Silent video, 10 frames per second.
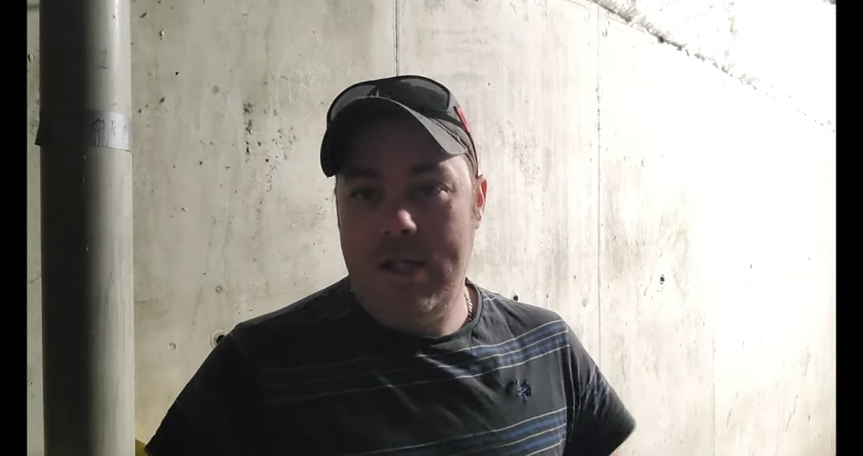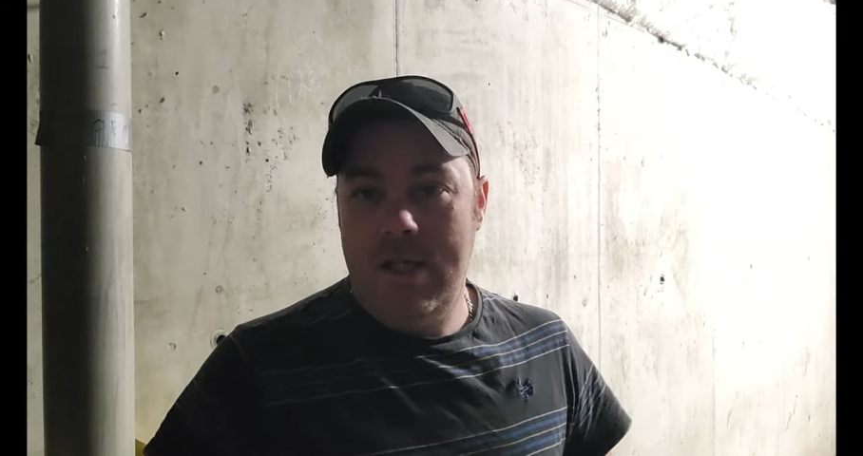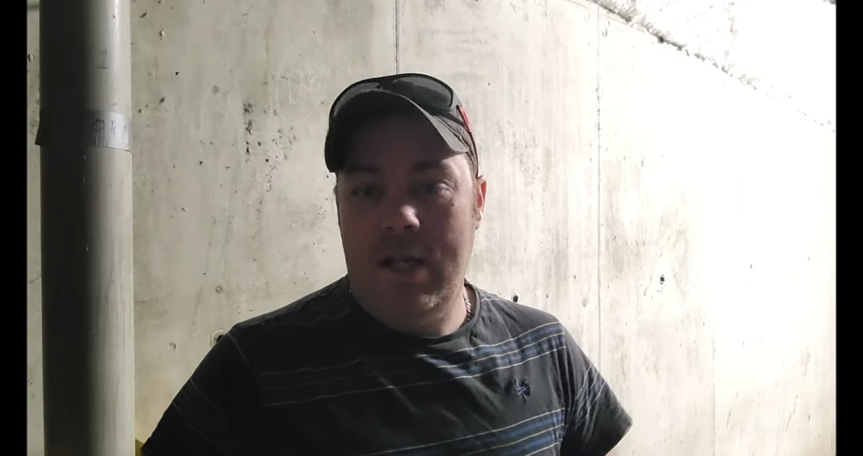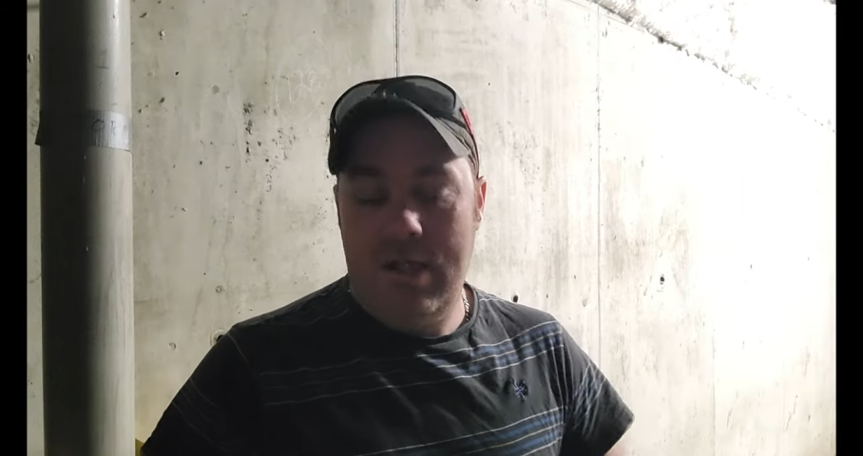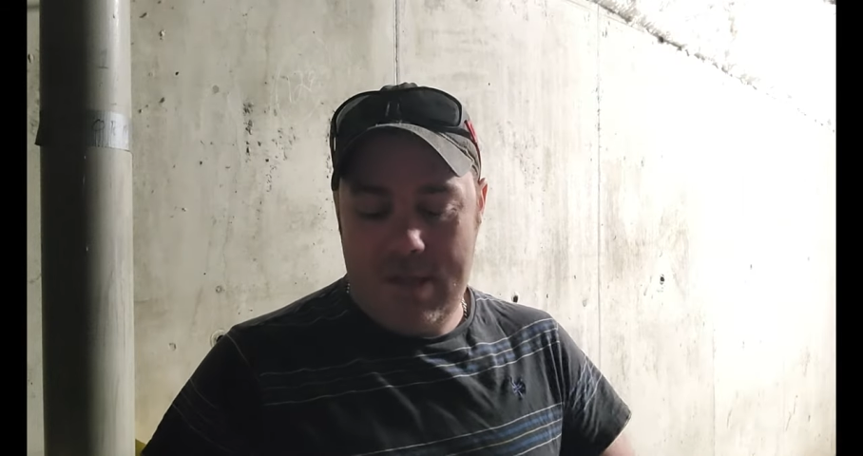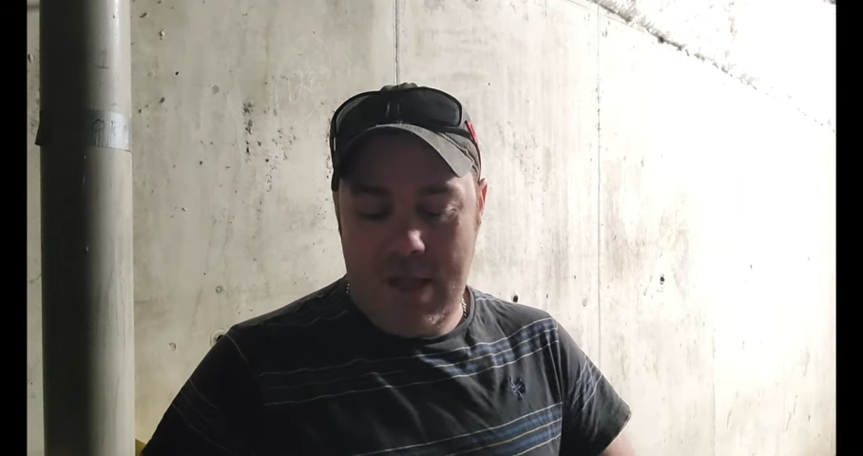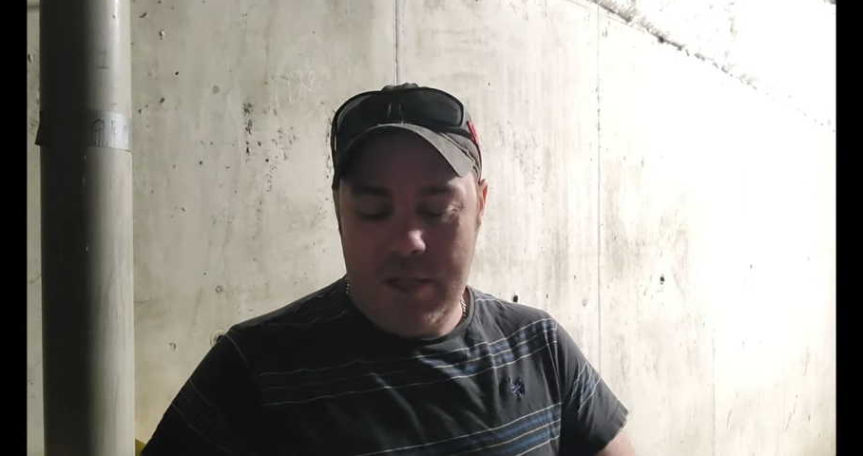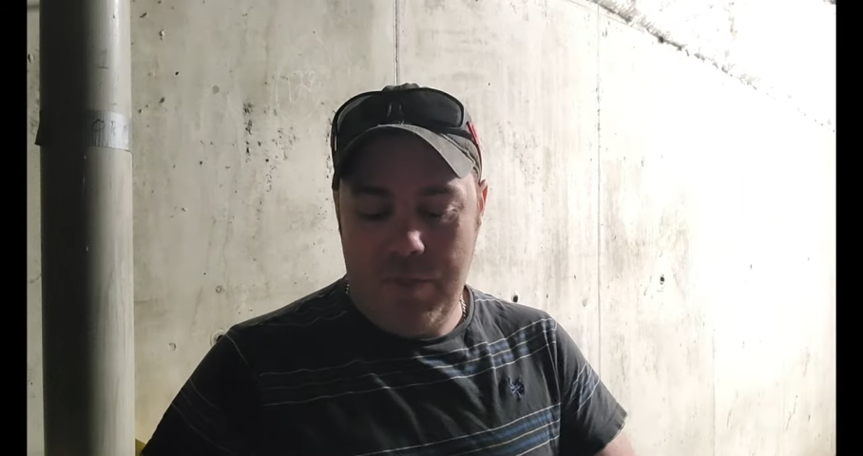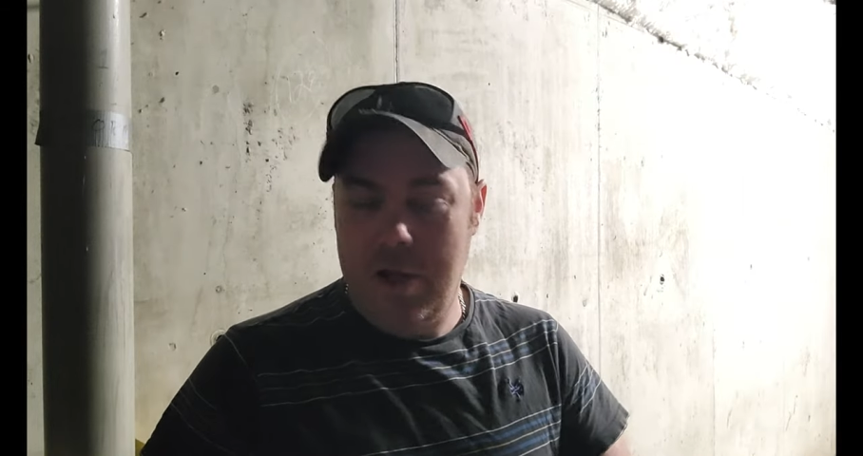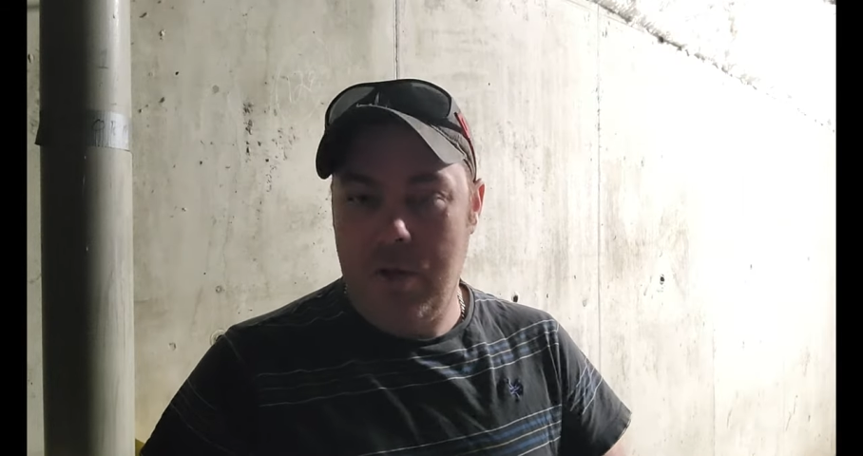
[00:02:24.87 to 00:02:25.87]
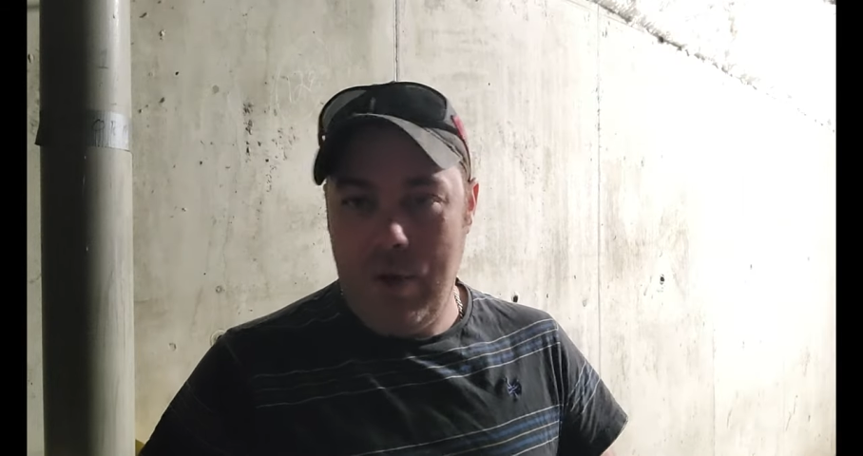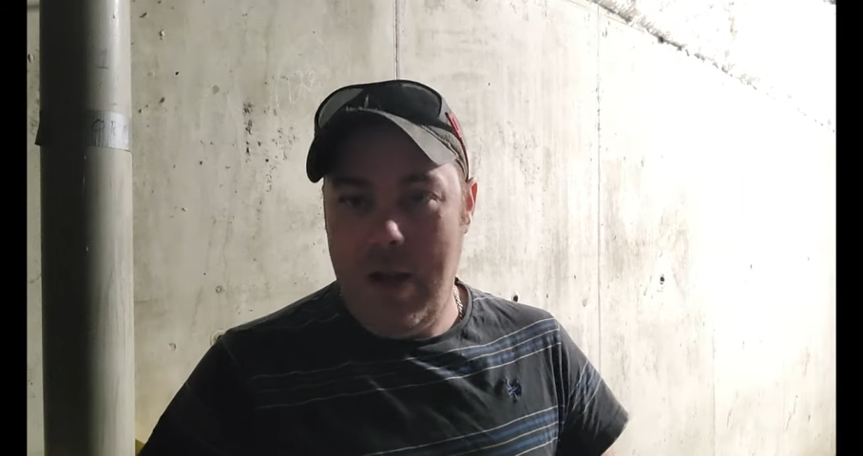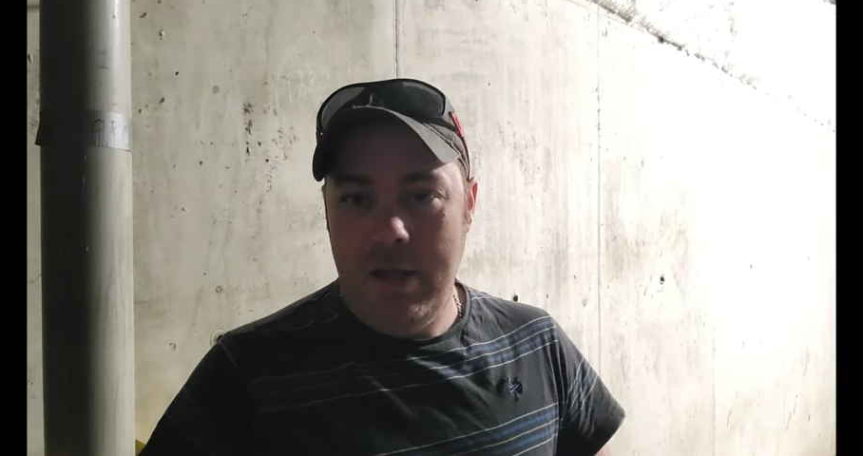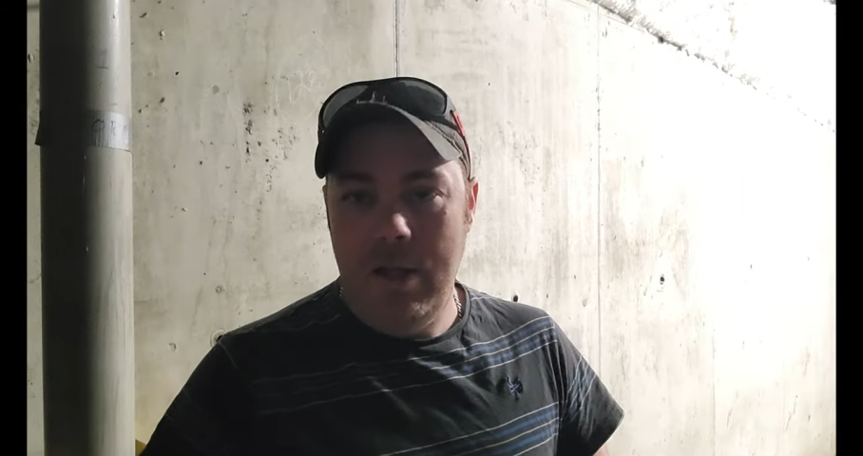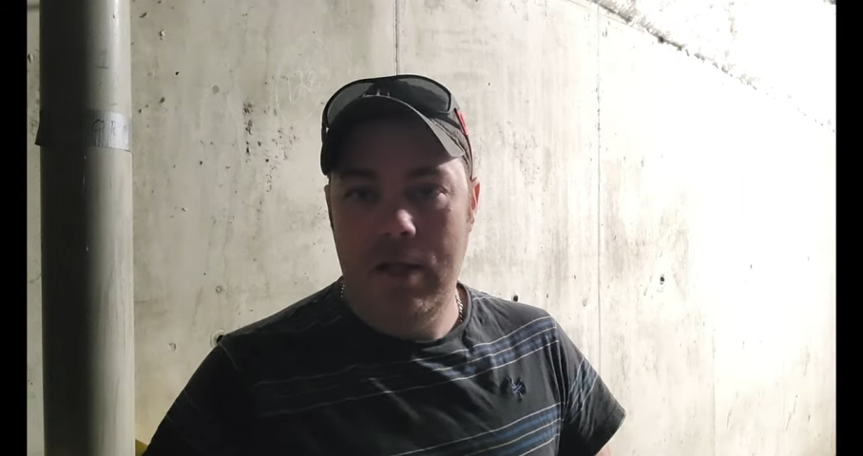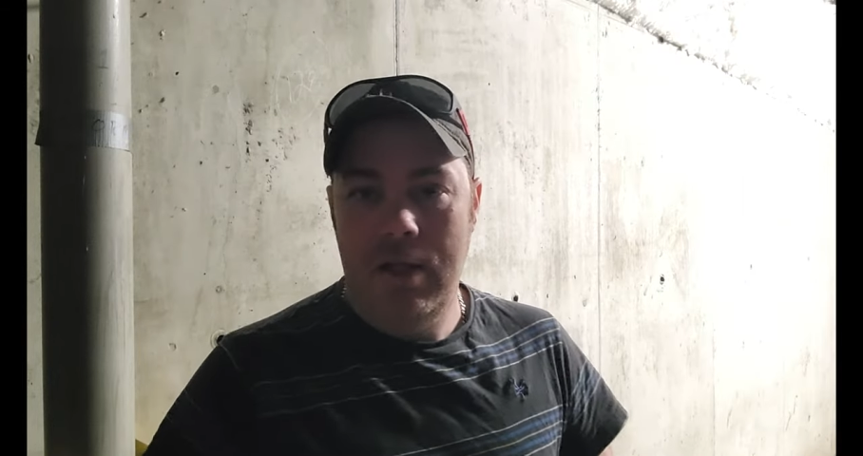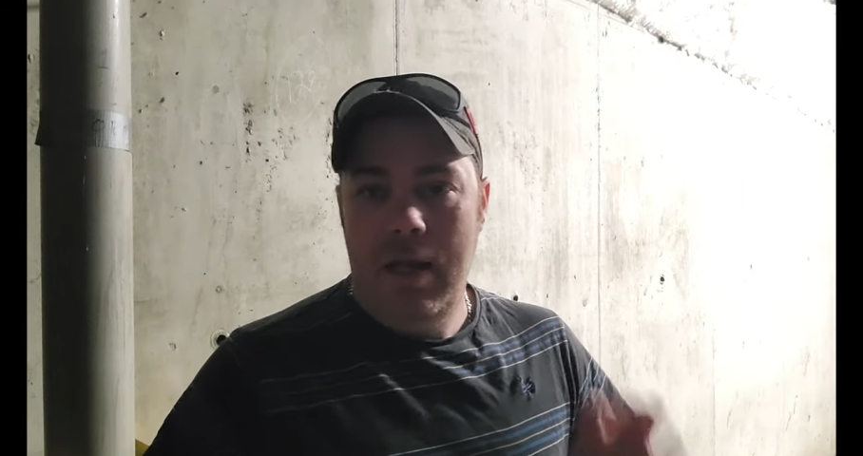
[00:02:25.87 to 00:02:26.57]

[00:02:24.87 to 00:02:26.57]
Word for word: did is I sprayed it red,